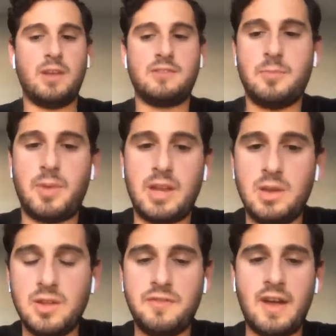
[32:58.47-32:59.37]
a
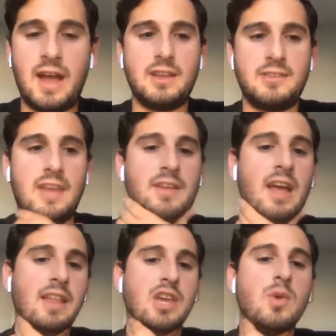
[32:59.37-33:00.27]
valuable position.
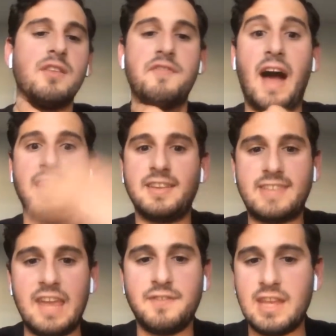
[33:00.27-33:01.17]
So I feel like that'd be a waste
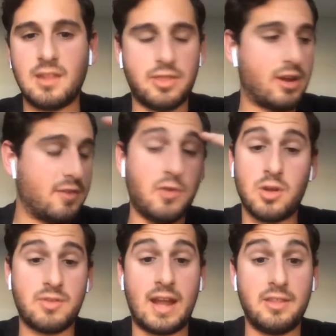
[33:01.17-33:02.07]
of money. You could find
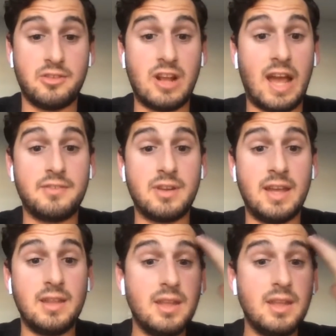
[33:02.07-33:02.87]
you can find a